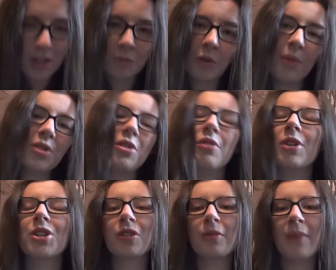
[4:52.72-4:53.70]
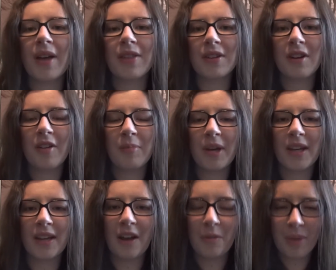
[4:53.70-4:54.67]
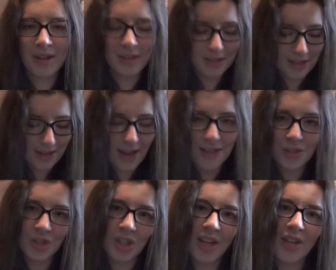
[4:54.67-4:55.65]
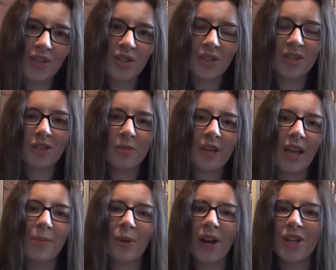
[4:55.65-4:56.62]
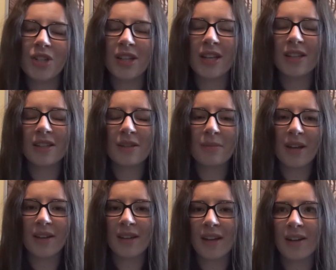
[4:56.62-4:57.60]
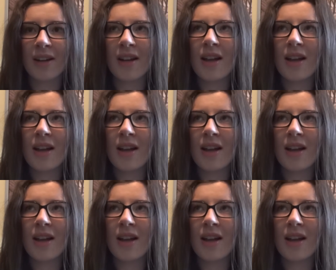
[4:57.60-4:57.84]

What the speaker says: What was your original method of picking out bettas, and has it changed since you became more educated in betta care?